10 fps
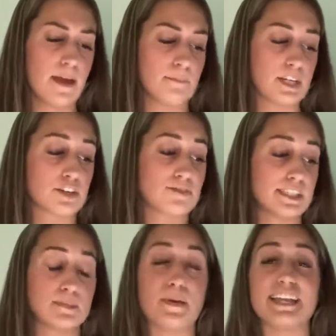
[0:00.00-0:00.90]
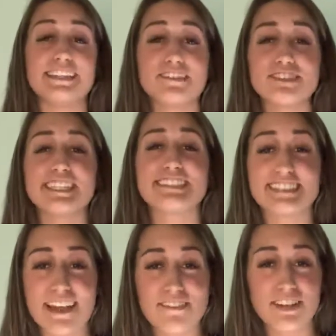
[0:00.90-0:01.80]
but agreed to pay nearly
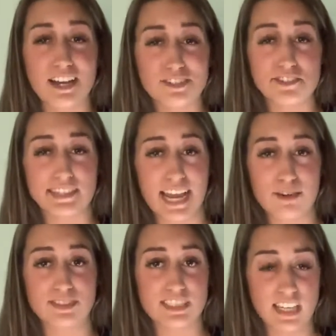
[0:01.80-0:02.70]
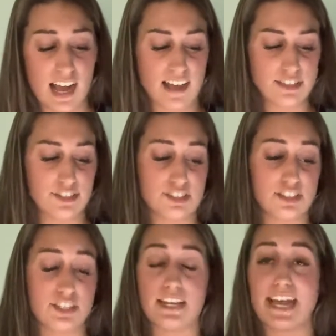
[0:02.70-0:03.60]

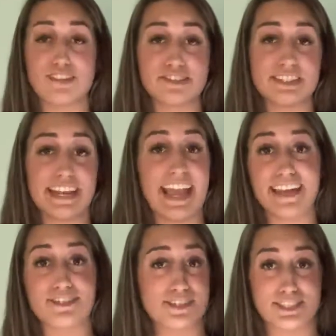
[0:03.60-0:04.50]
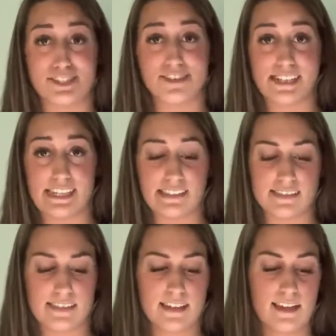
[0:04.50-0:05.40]
$700,000 to Henderson and her attorneys.